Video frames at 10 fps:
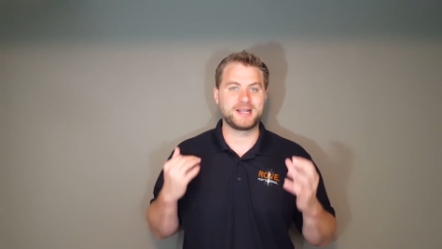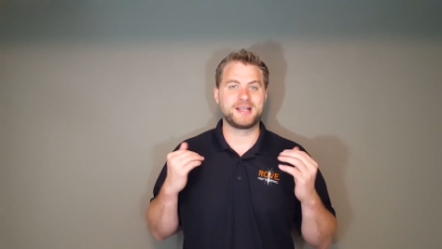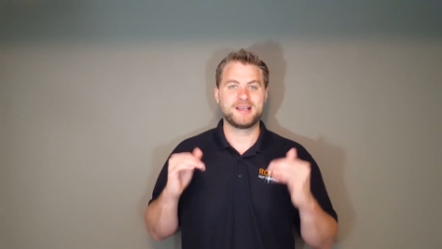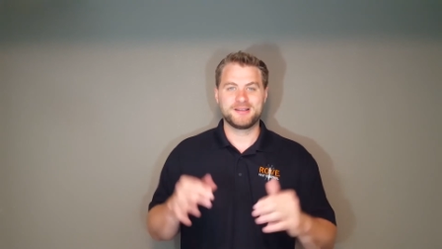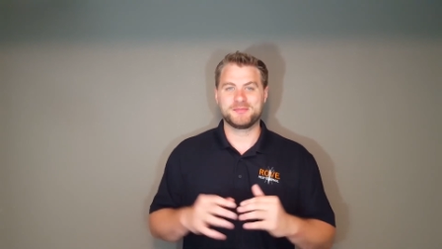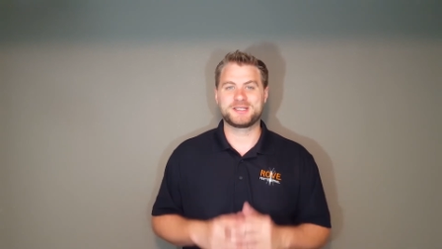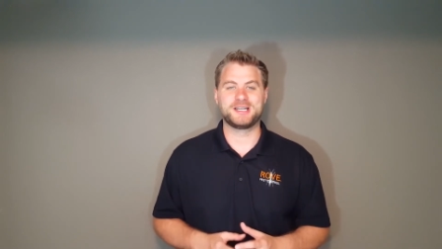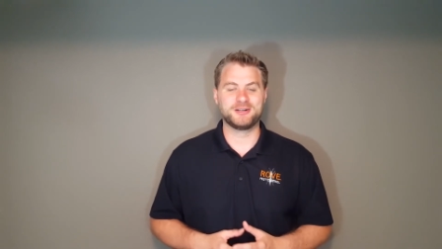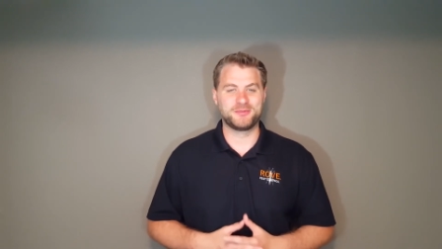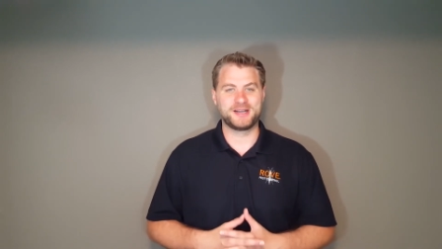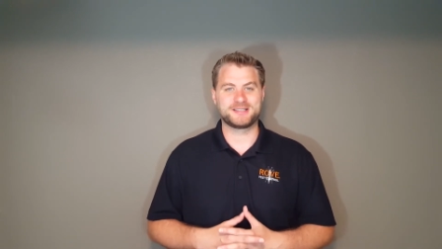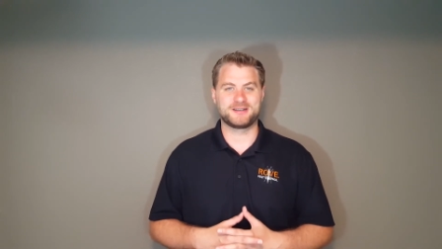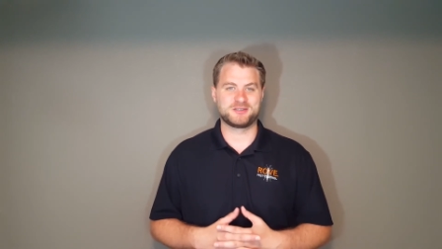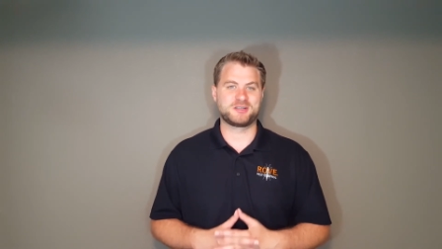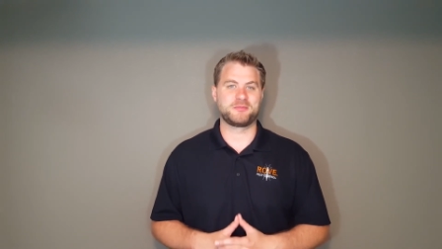getting mosquito bites
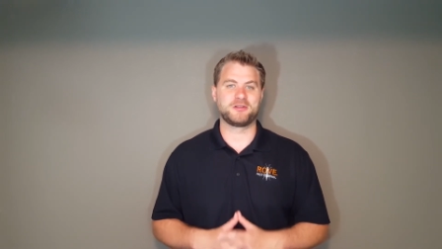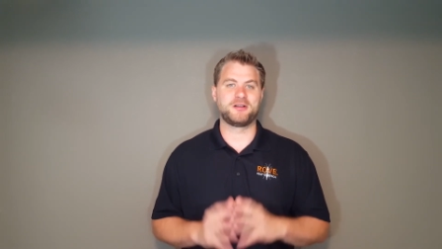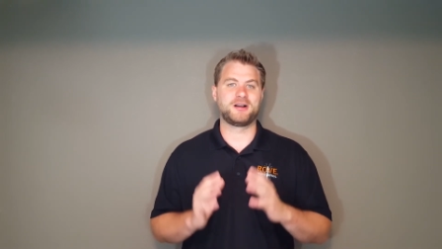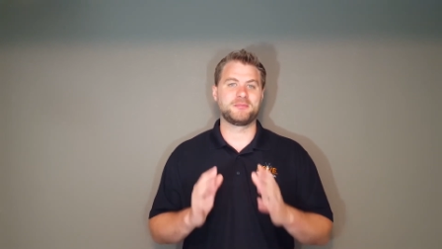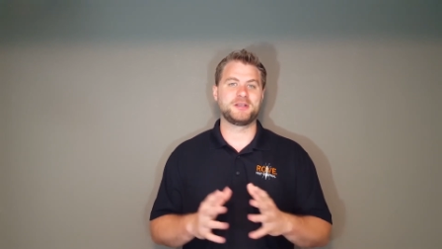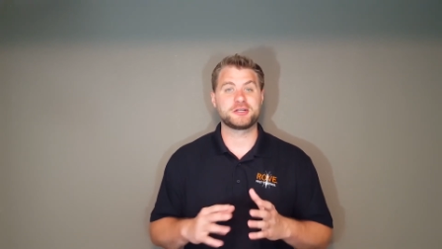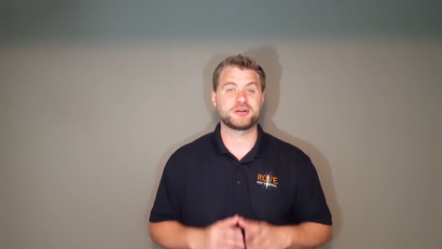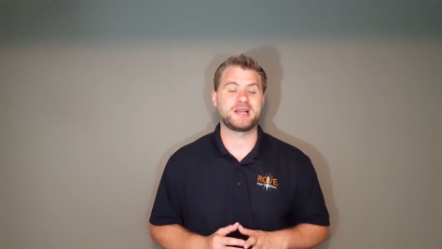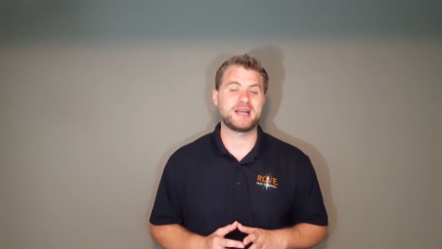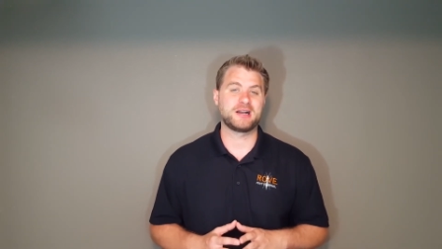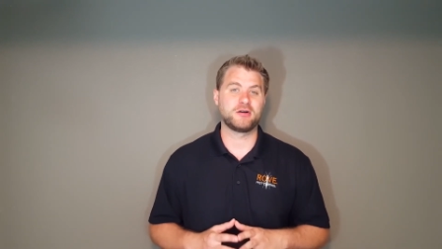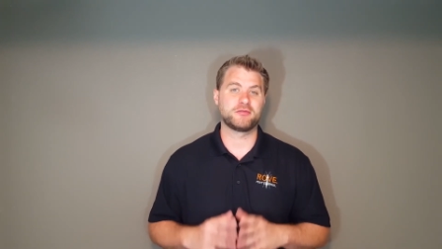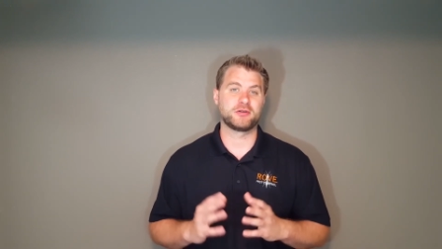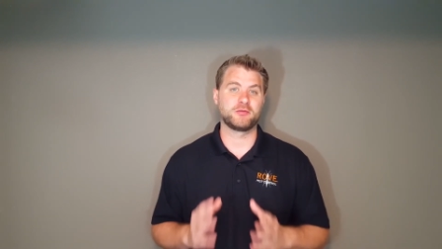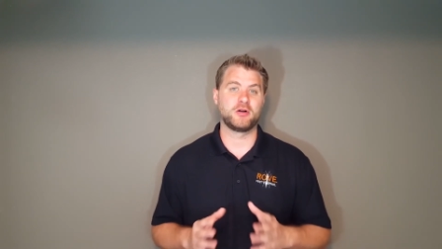all summer long, be sure to head on
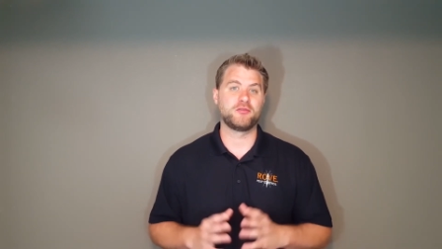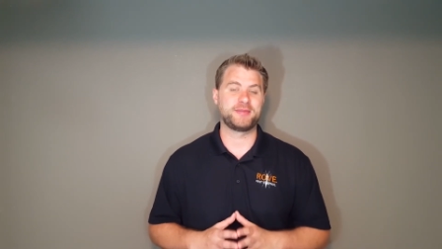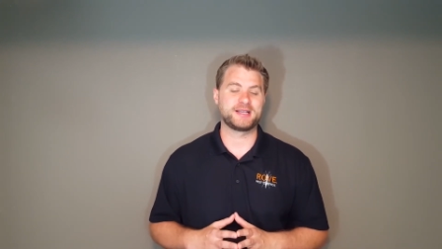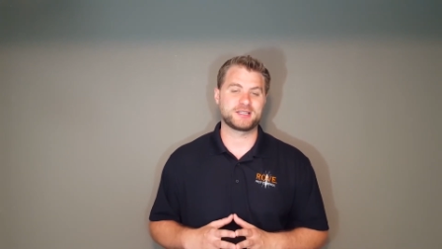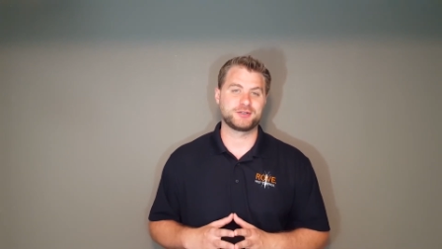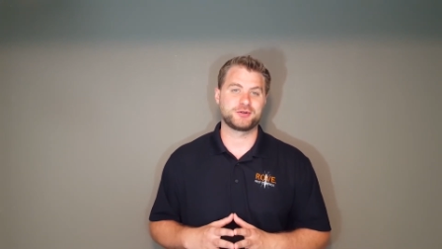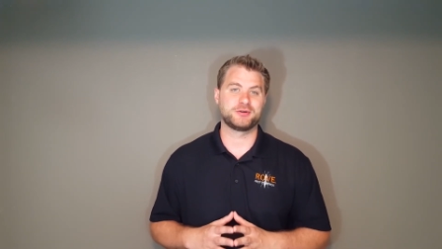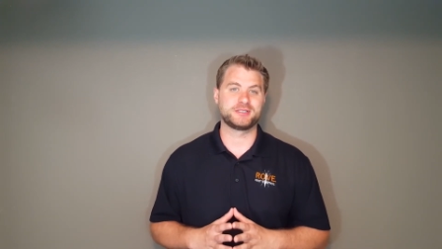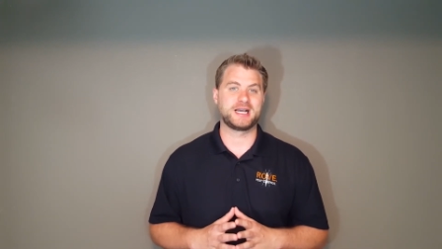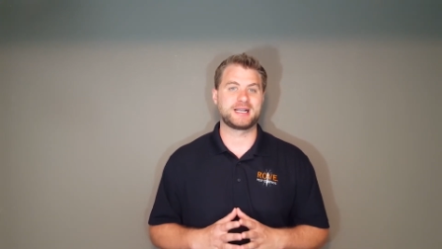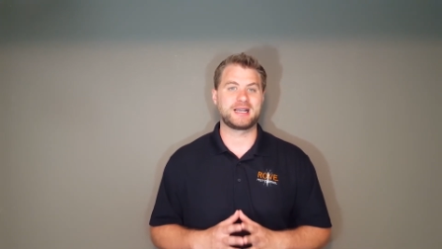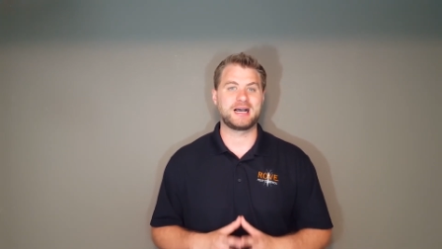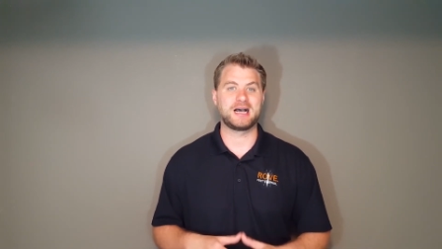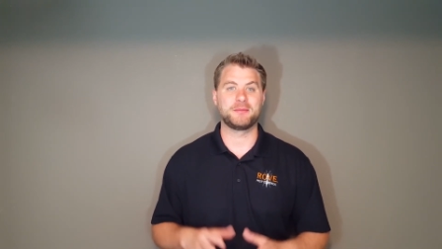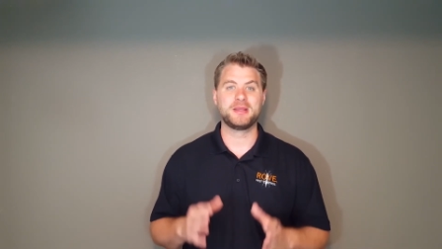over to
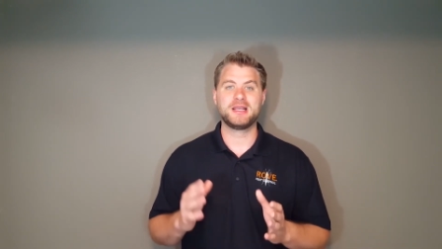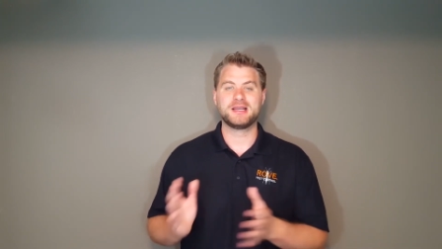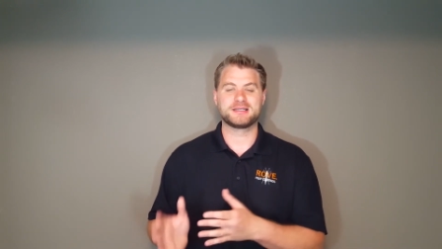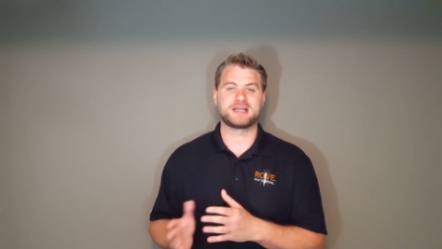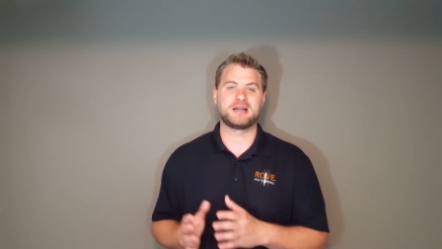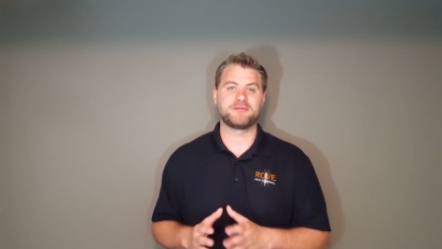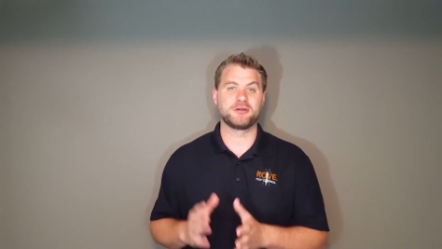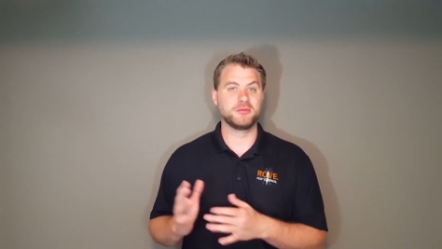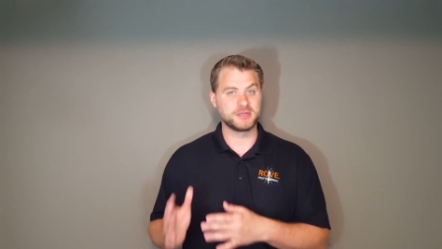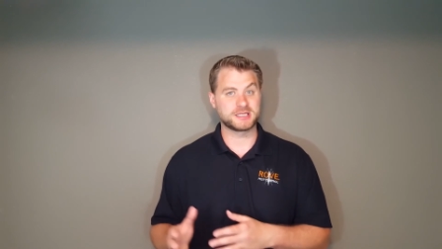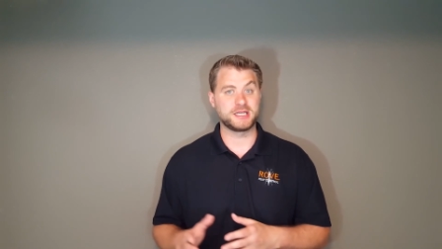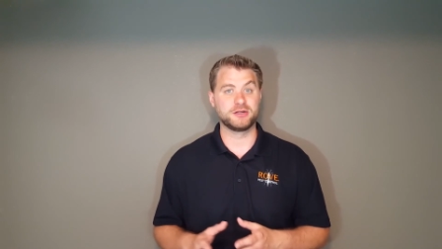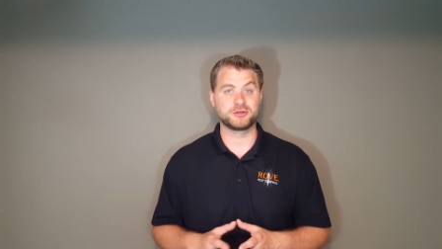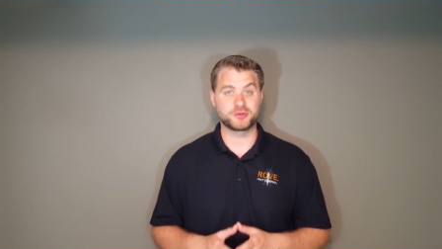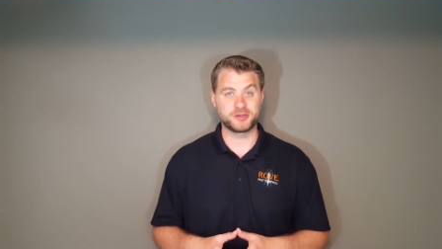rovepestcontrol.com sign up for a
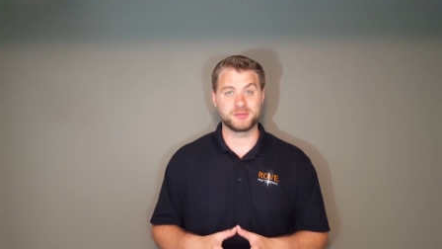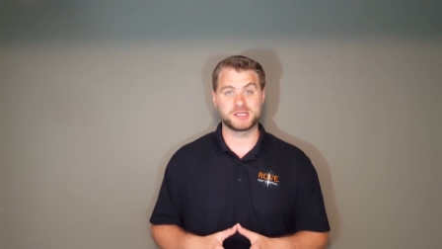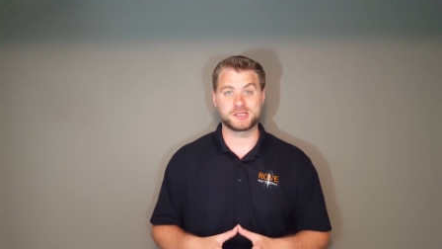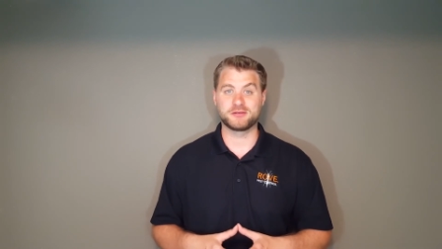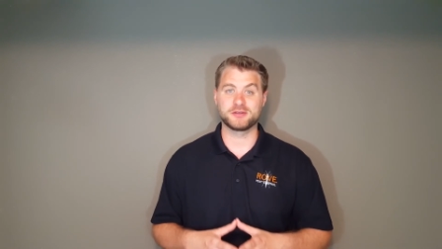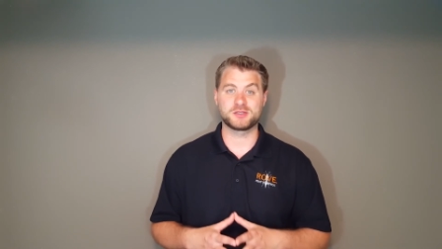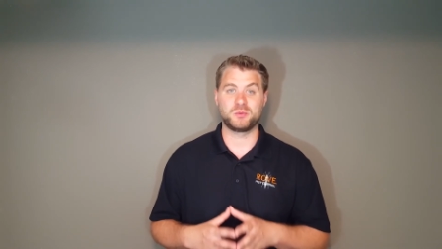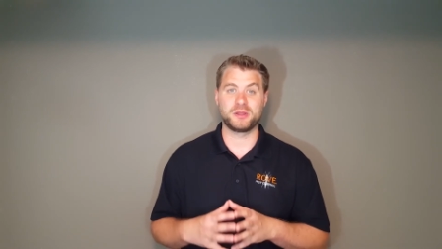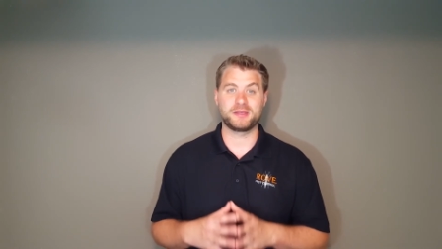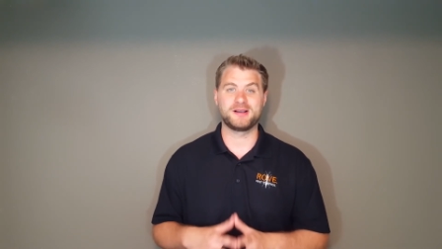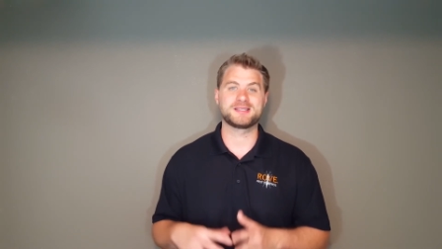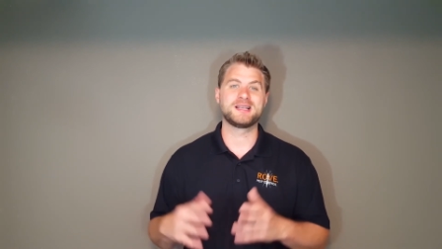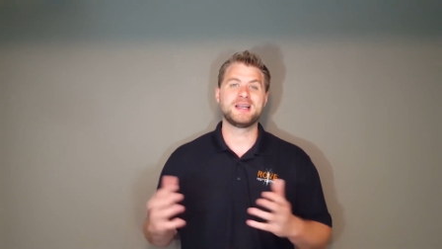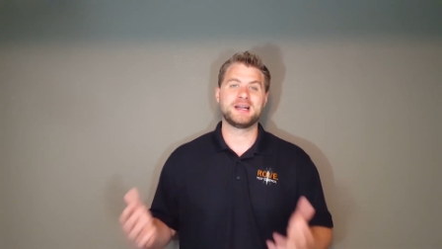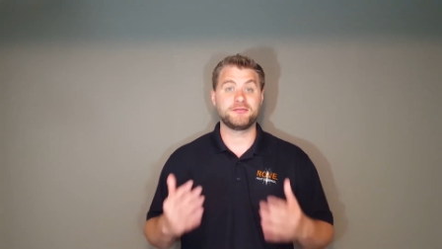mosquito treatment service with us.